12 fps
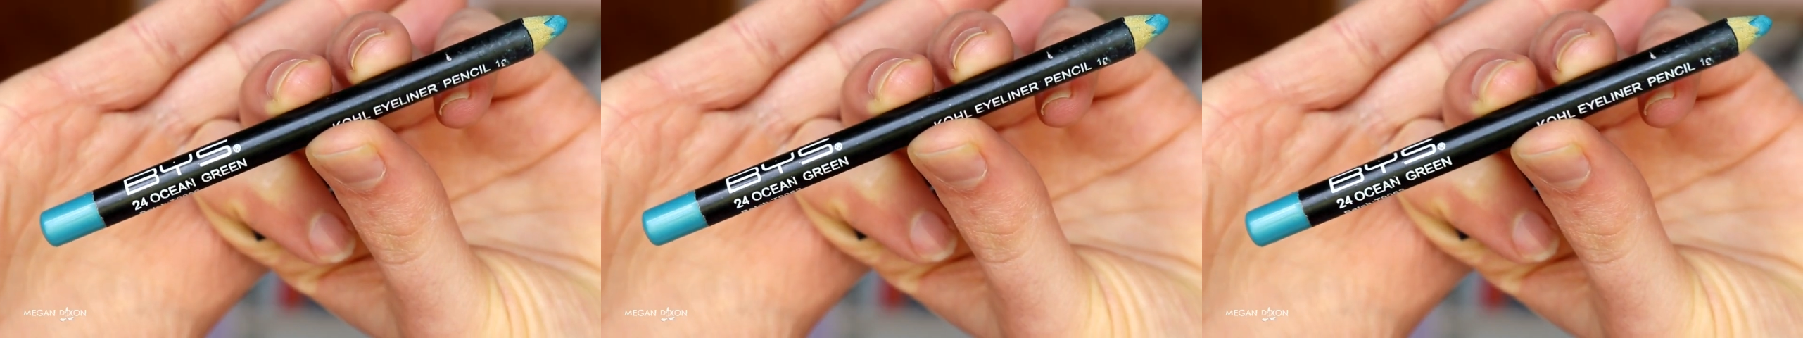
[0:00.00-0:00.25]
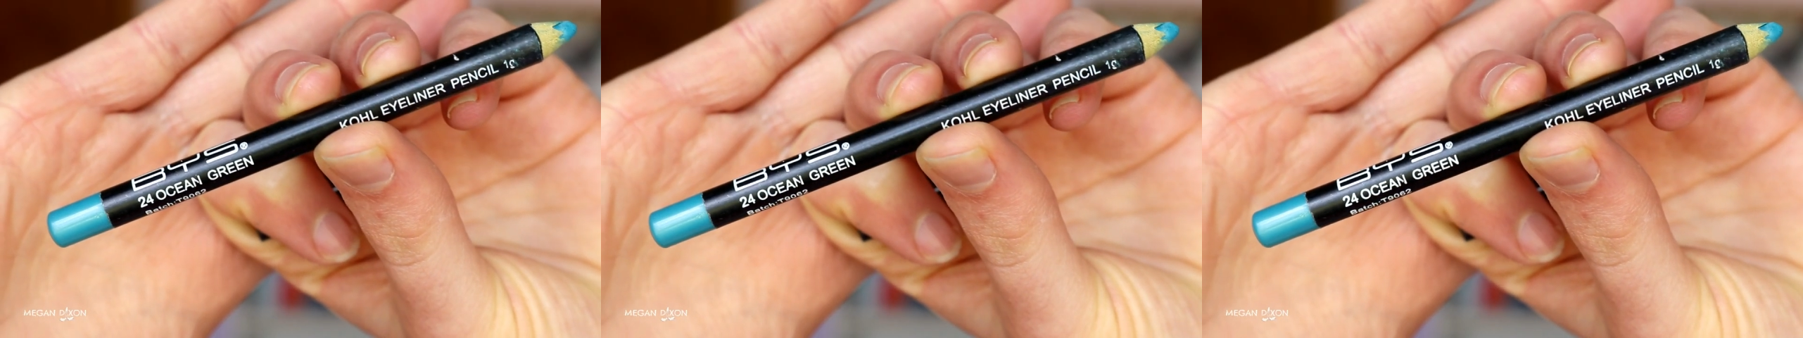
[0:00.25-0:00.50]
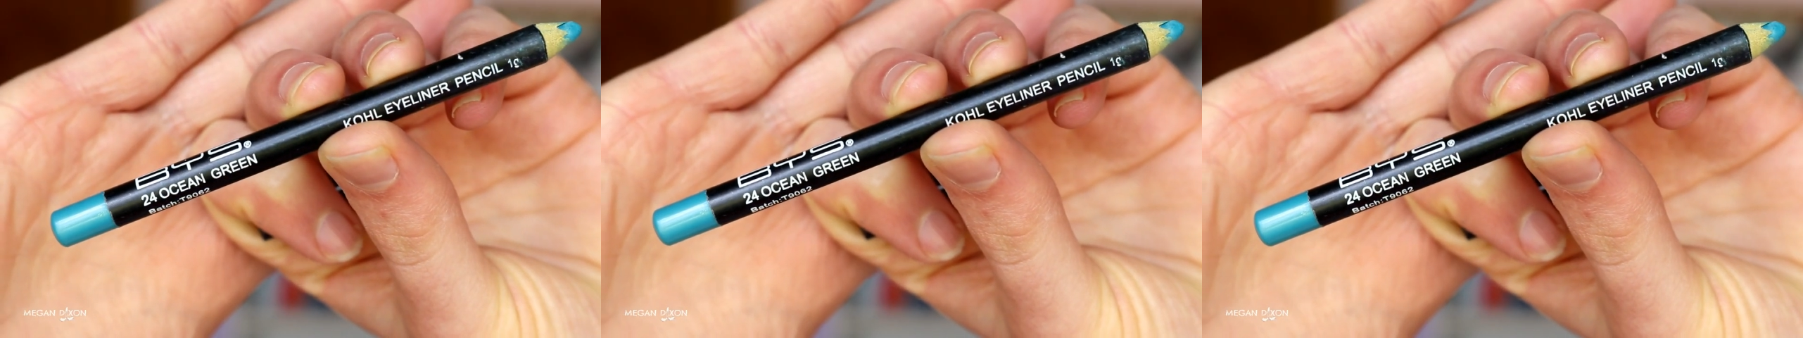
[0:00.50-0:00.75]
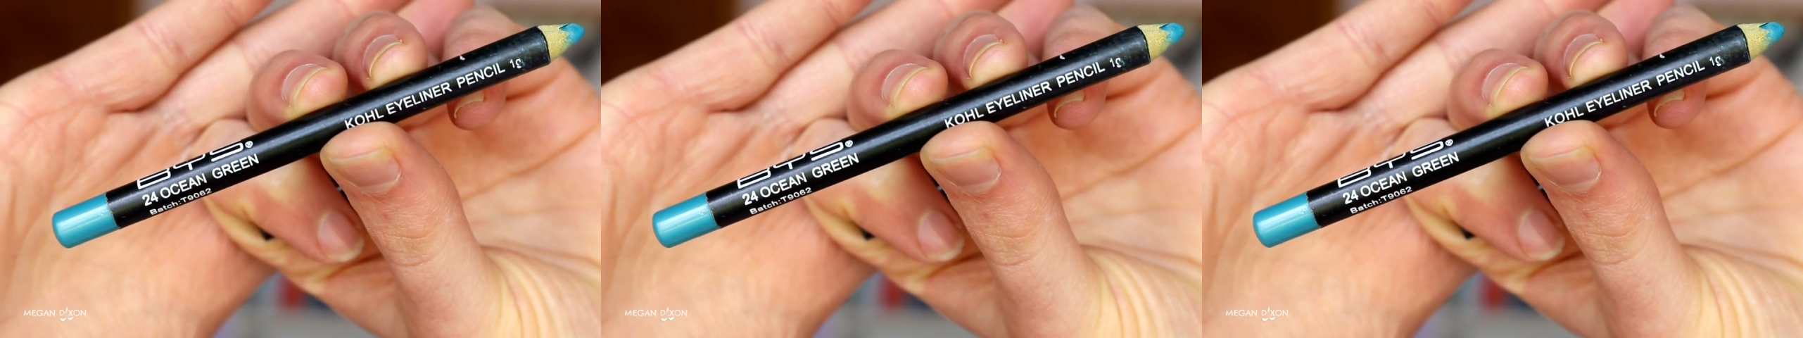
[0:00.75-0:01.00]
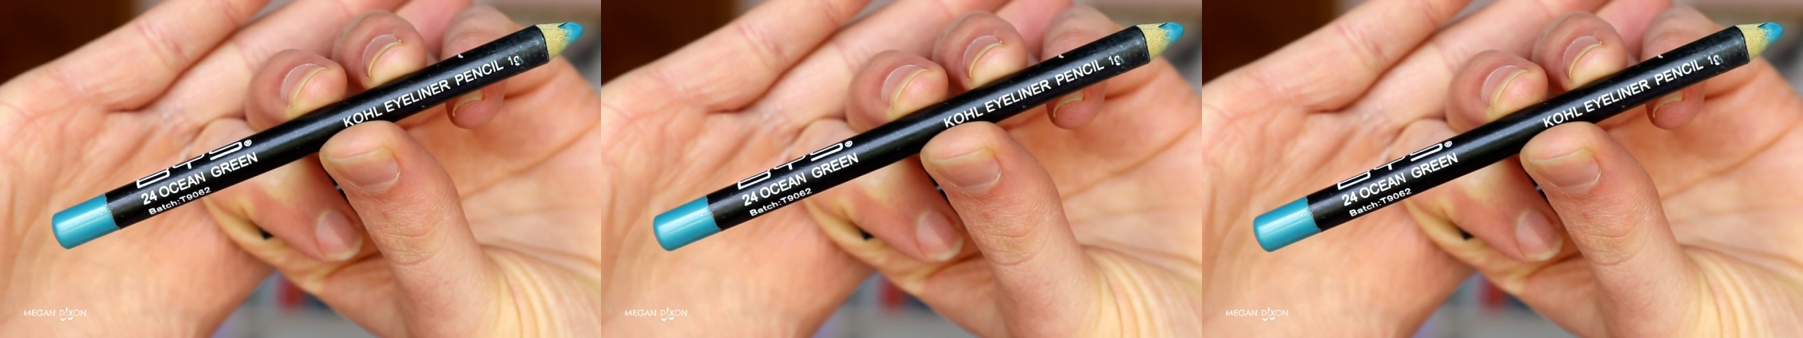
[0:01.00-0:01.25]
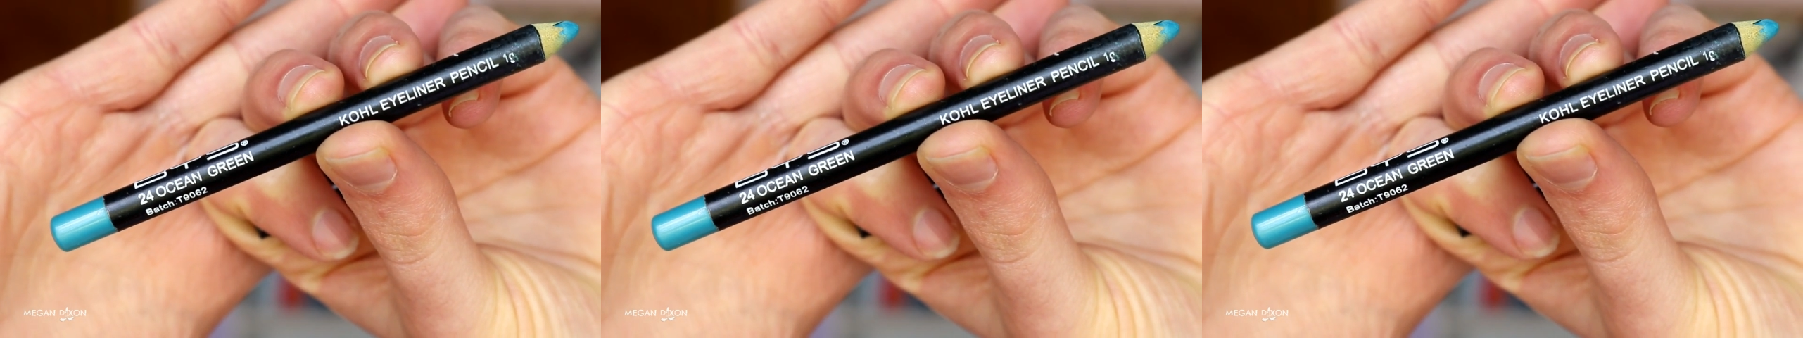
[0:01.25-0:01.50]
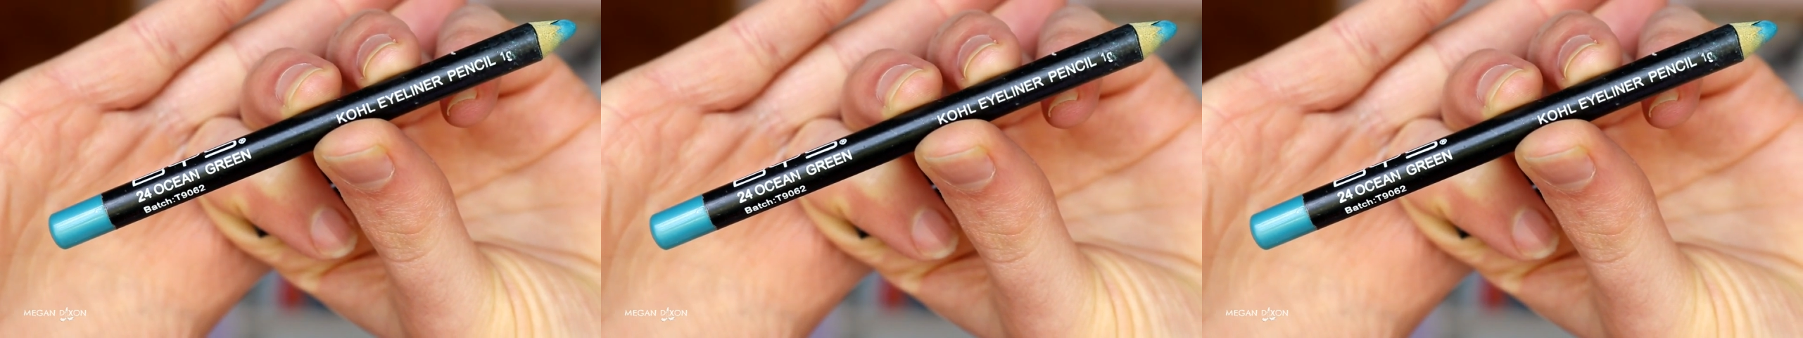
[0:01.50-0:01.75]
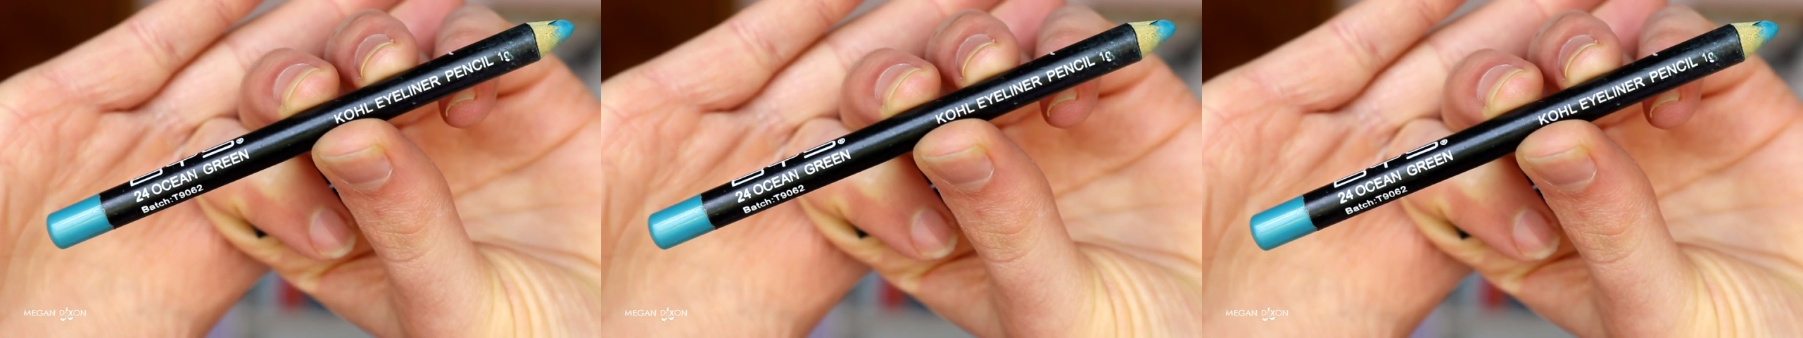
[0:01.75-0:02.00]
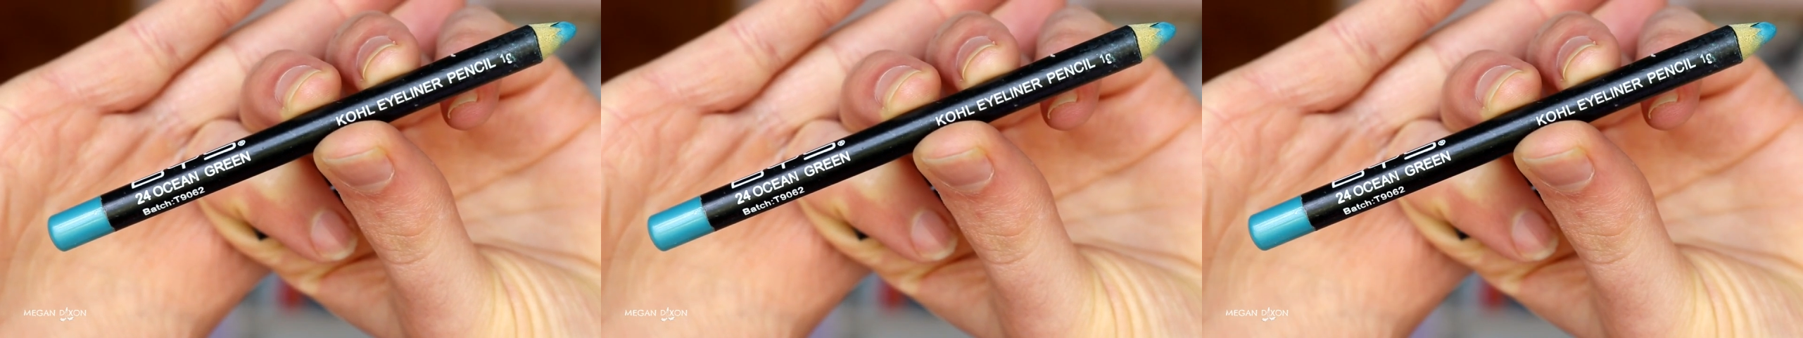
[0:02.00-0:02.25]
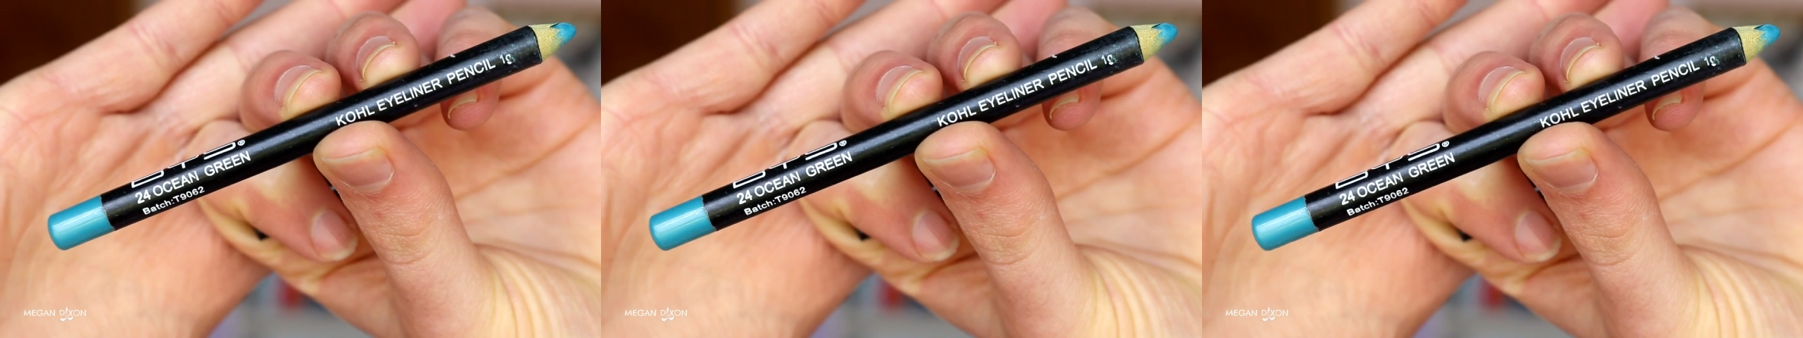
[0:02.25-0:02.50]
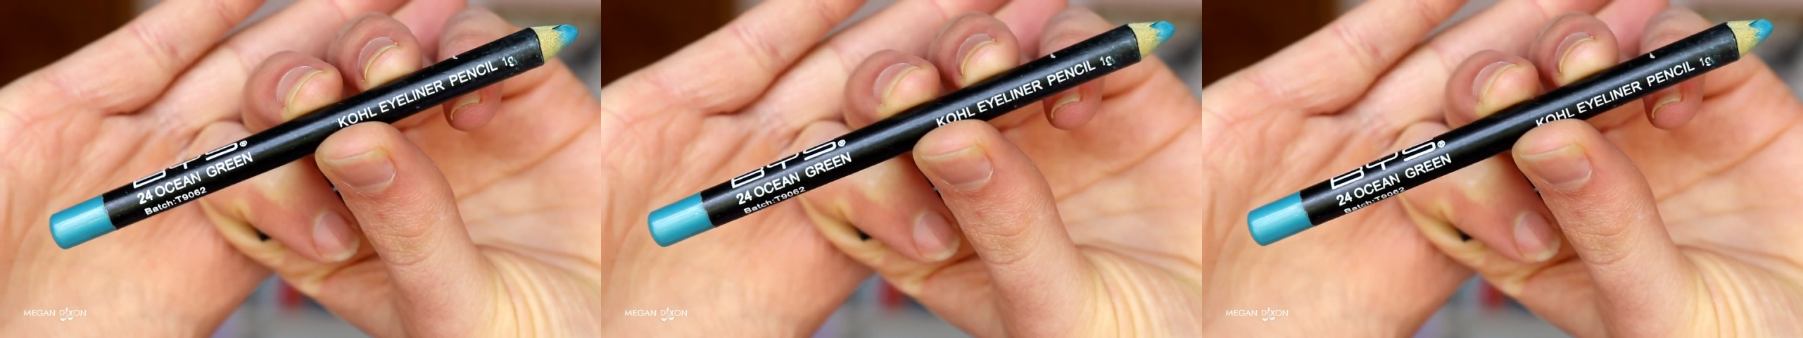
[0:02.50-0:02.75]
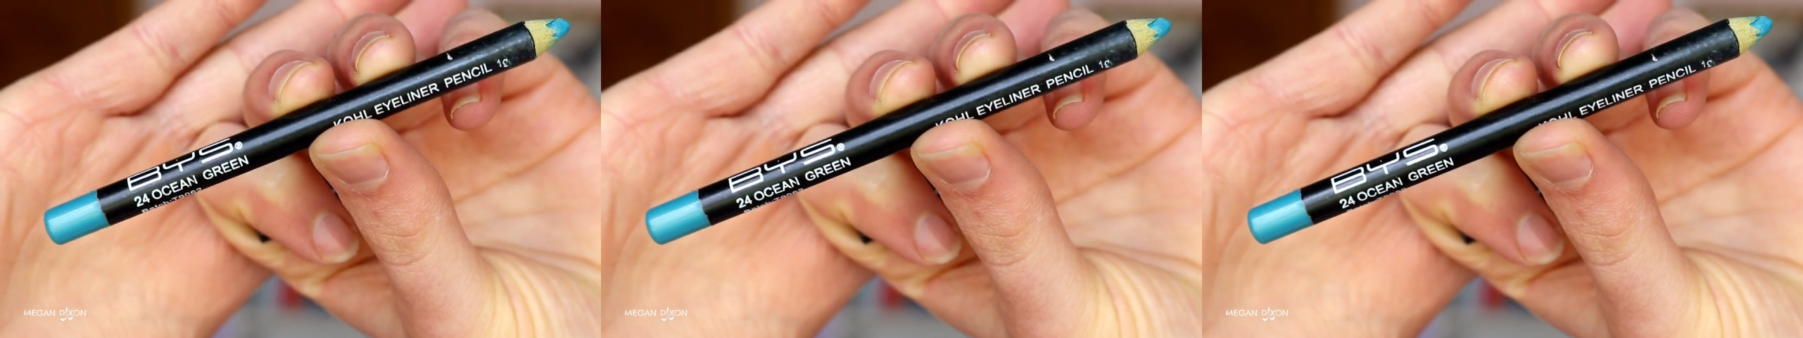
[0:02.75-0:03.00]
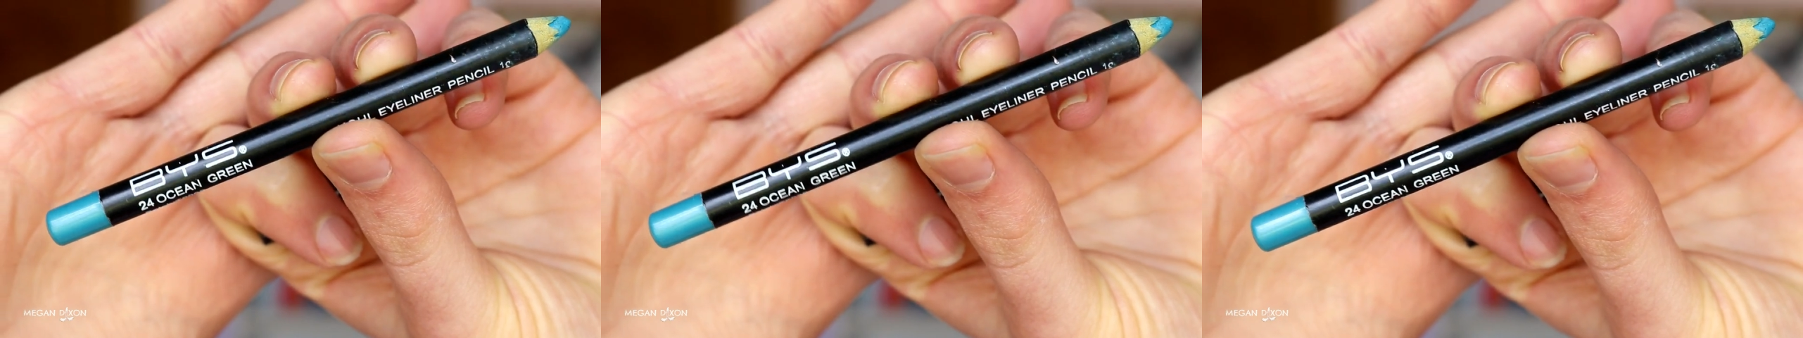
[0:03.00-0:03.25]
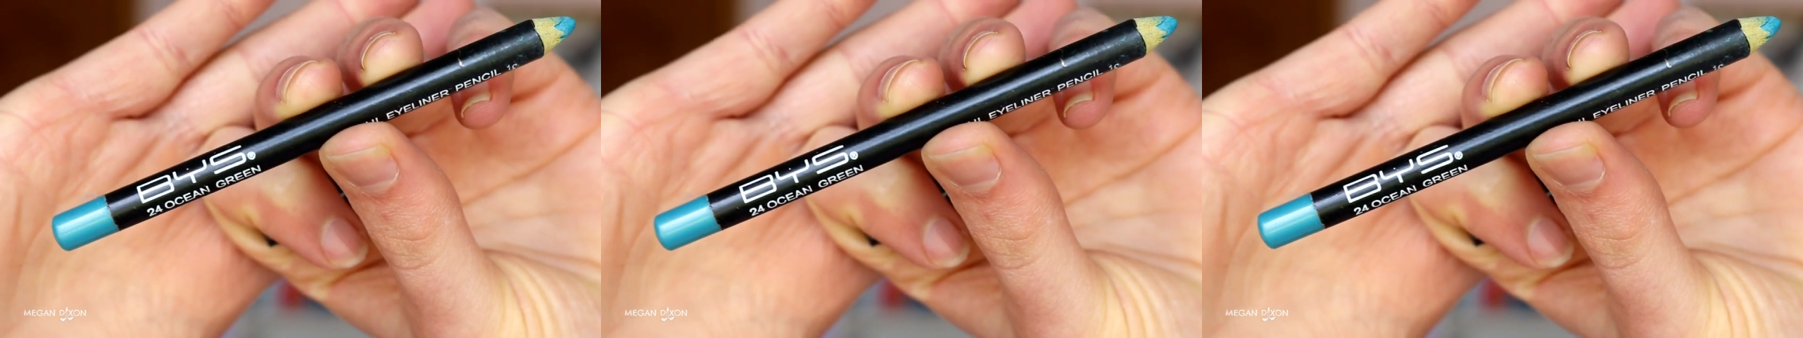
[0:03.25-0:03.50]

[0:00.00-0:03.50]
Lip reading: [unreadable: no face in view]